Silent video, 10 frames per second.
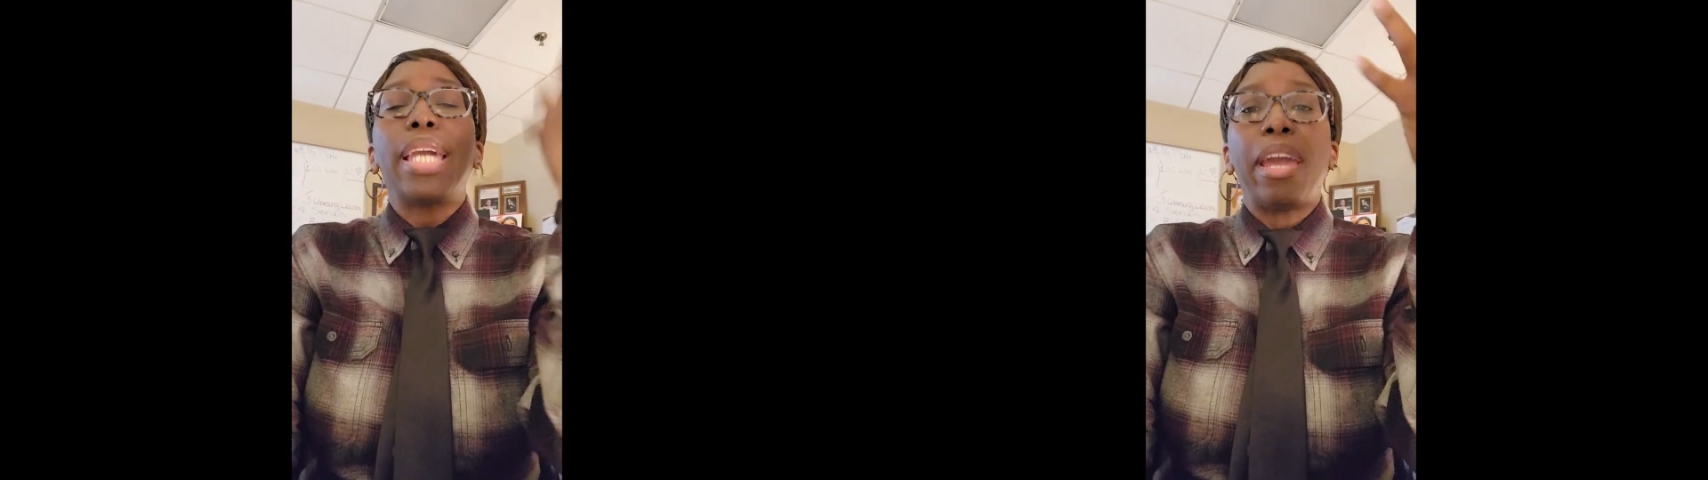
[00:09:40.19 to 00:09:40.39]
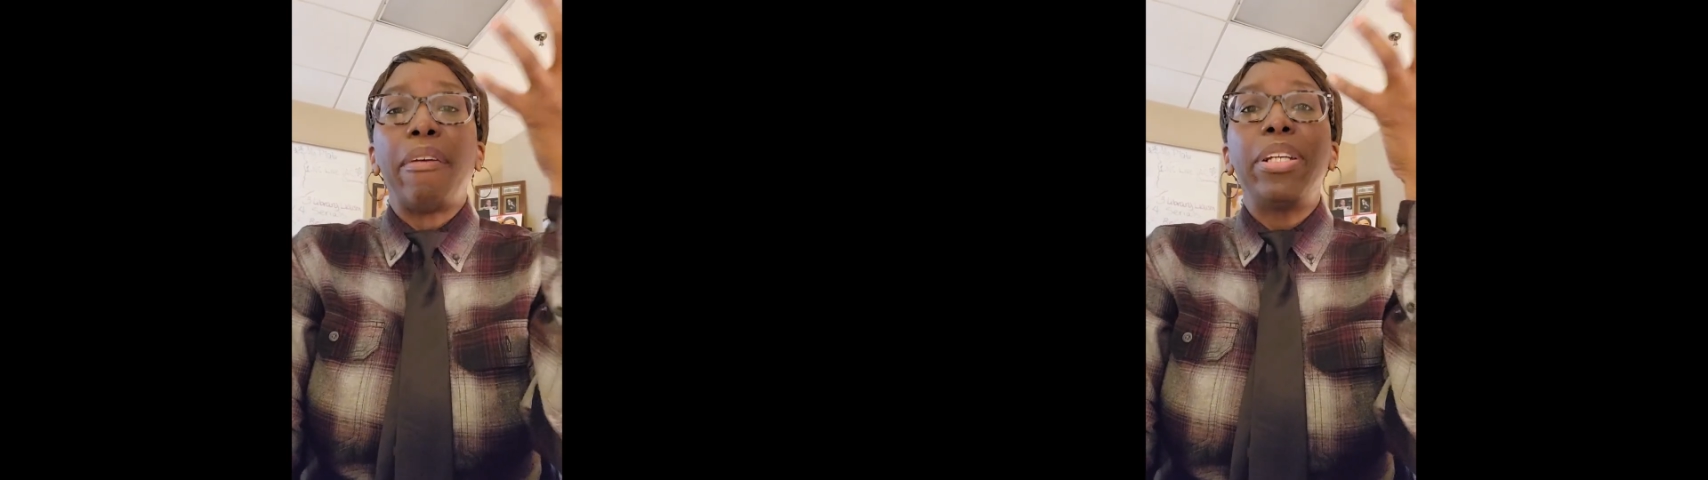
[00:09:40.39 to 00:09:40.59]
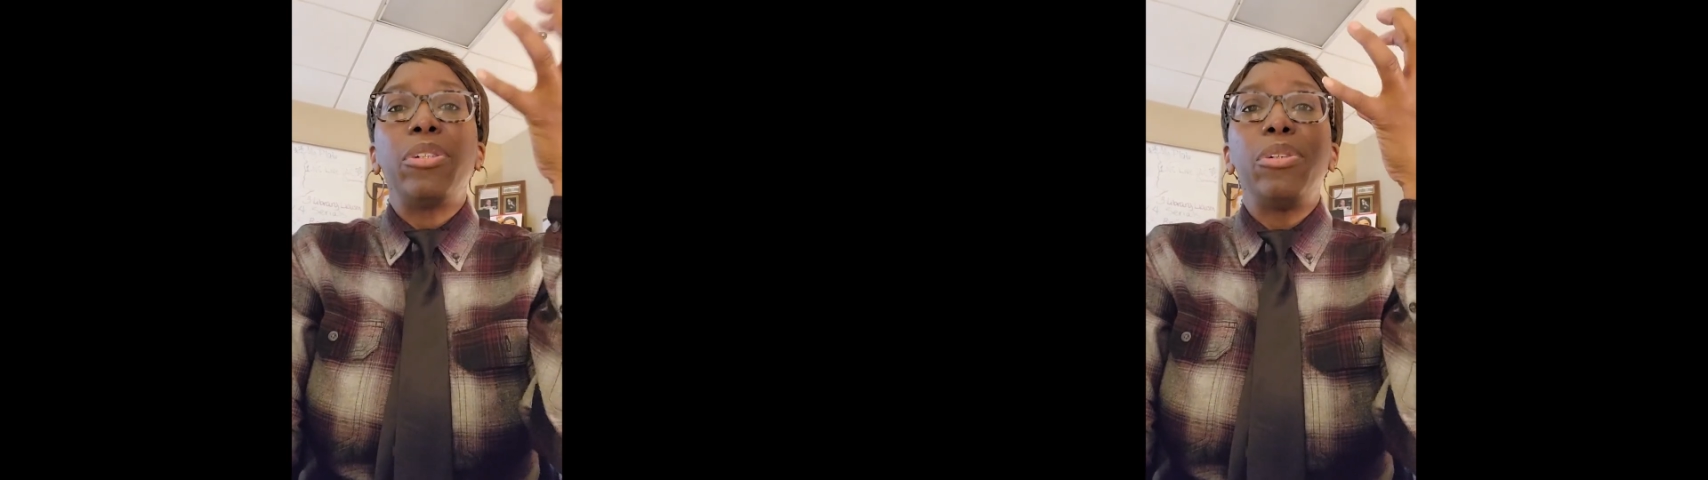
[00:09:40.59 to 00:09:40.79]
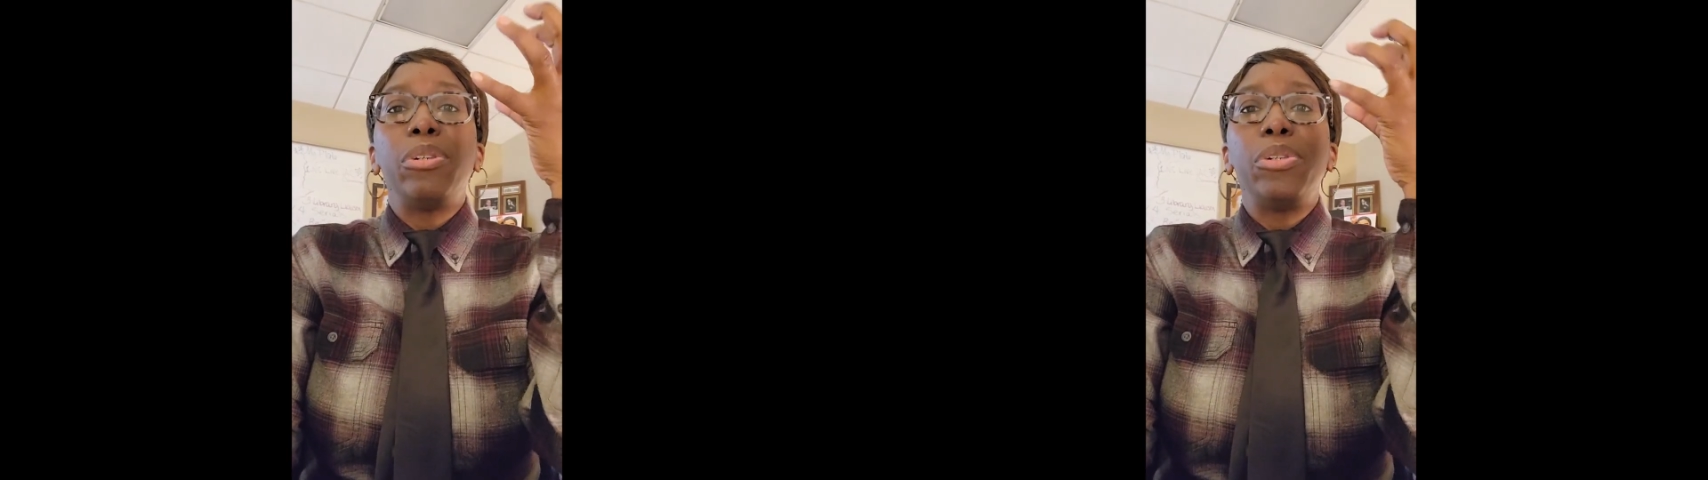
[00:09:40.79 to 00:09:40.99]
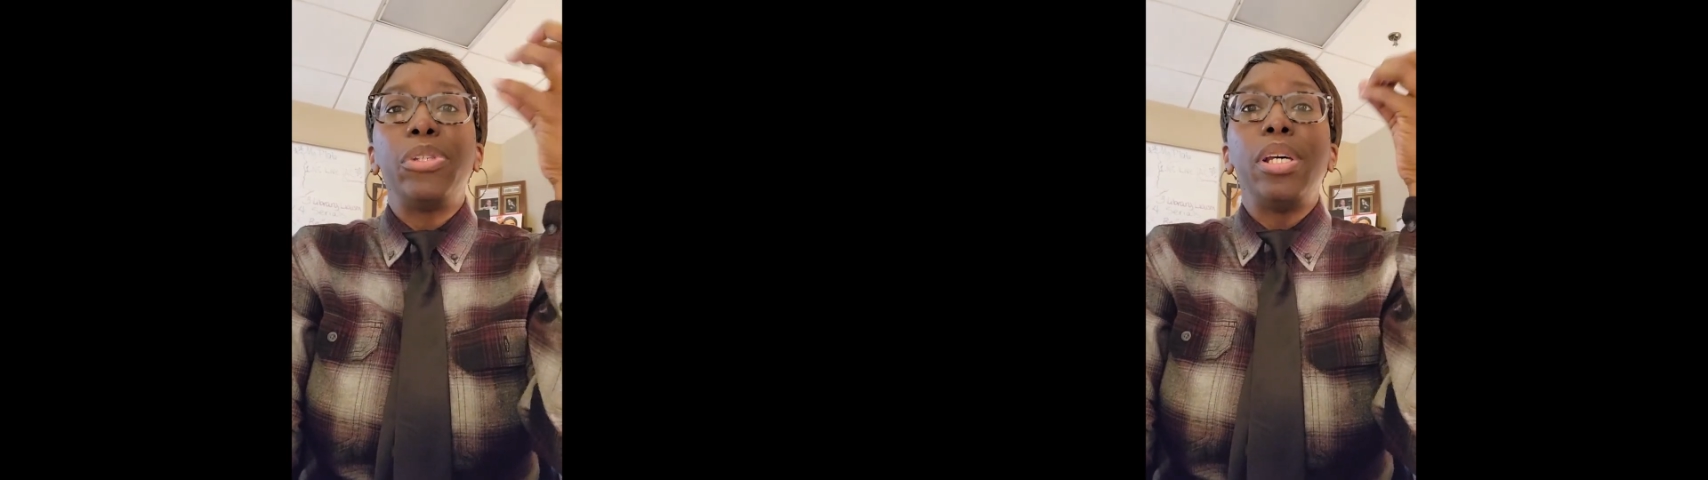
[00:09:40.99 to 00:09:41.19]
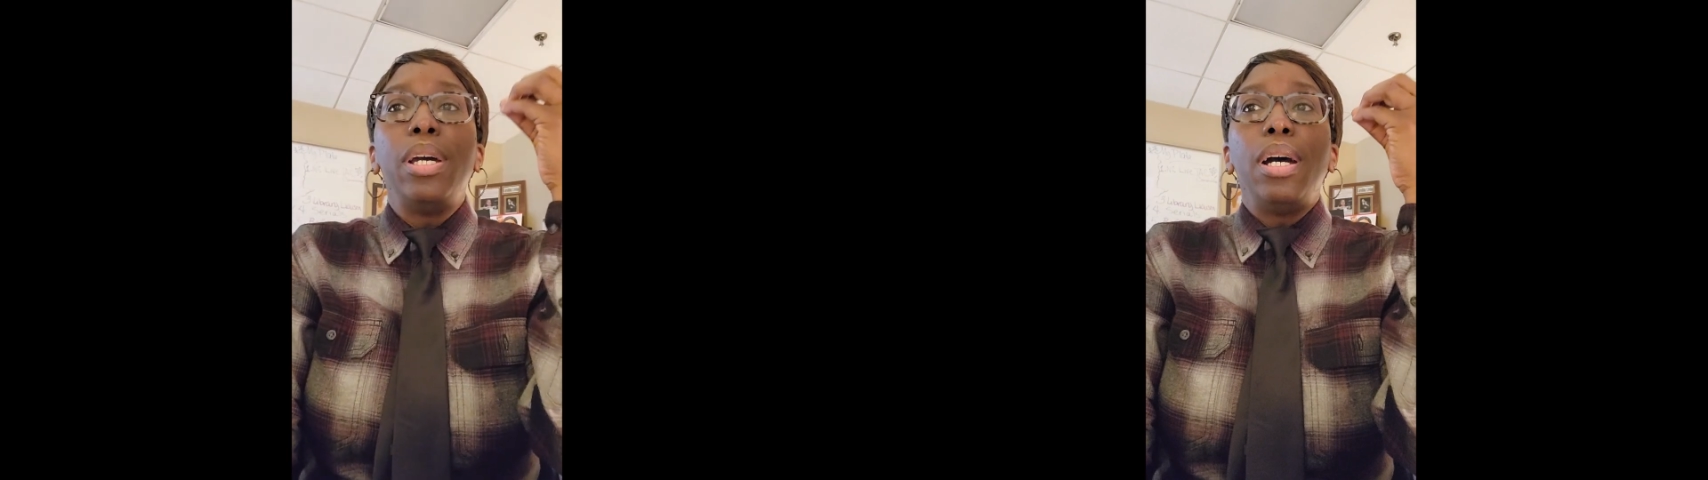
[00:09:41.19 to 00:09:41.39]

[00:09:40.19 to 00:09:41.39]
characters